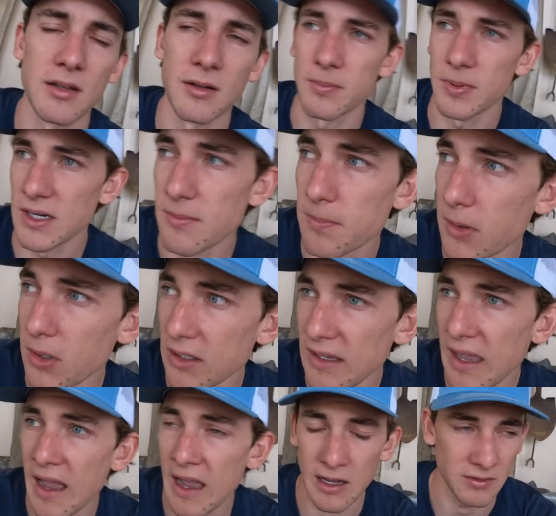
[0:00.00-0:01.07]
They're bred bully
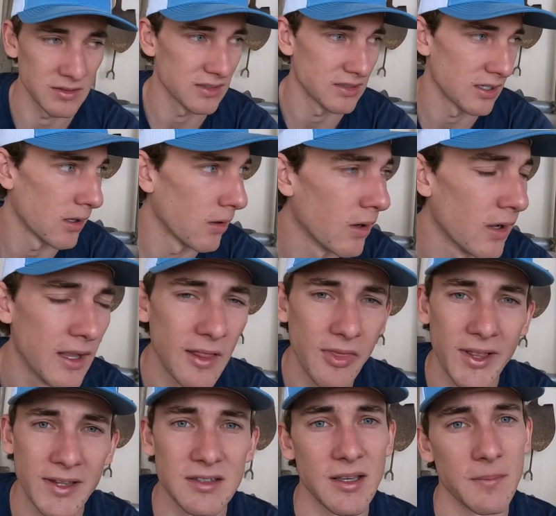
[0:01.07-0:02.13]
cows. So
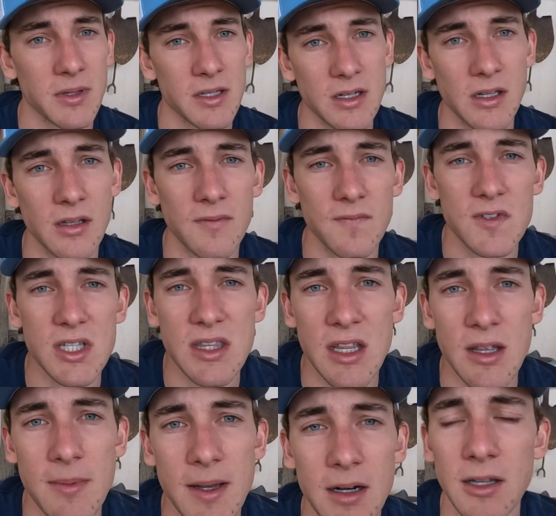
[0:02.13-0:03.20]
that's something to, to
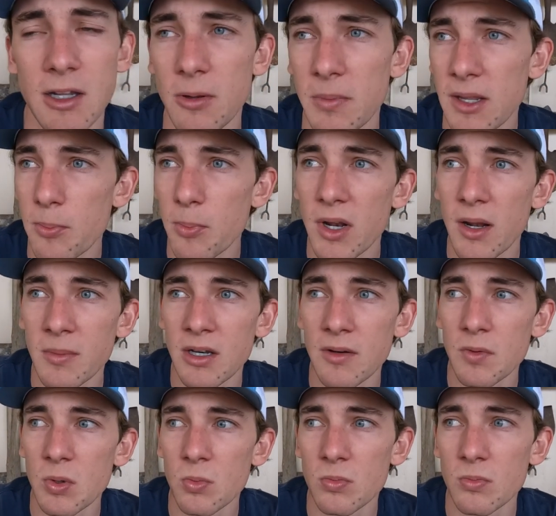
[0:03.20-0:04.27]
think about a little bit. But I mean,
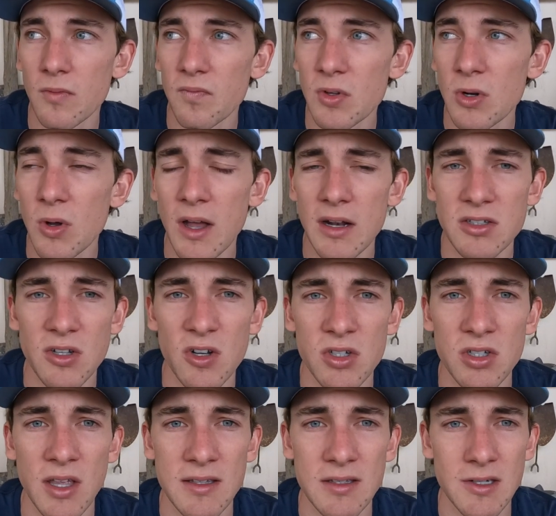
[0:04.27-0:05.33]
if you, if you know how to
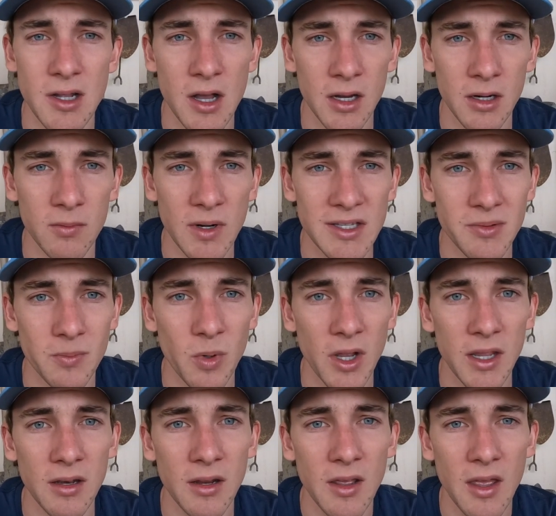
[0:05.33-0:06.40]
socialize a dog and raise them
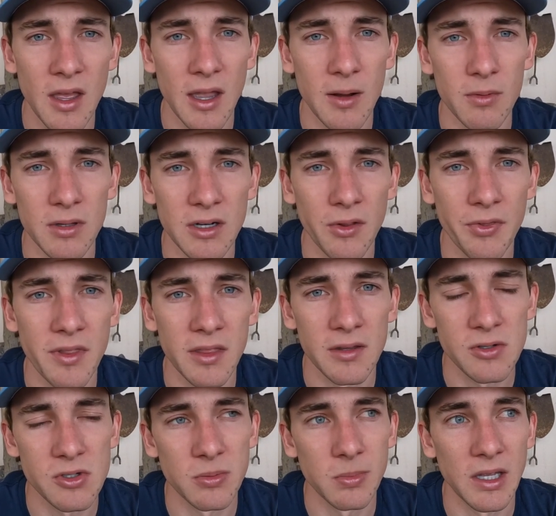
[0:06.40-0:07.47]
right, I really don't think
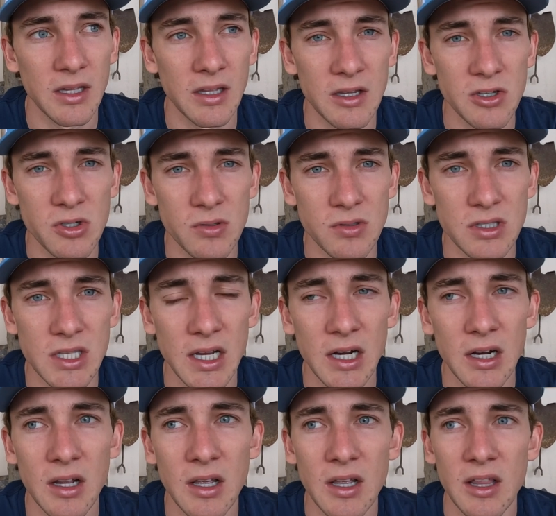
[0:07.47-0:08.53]
there should be any issues
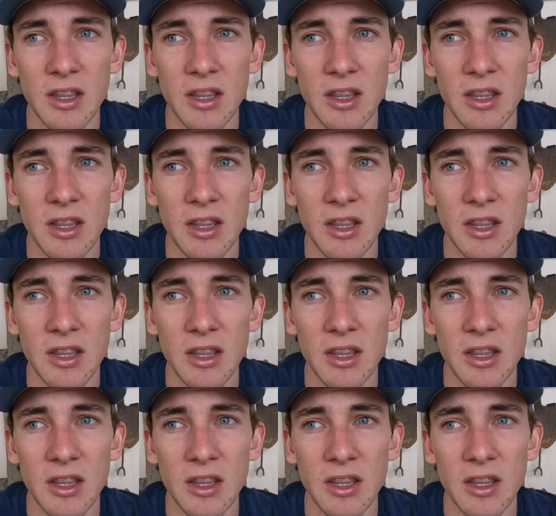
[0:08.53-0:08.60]
there.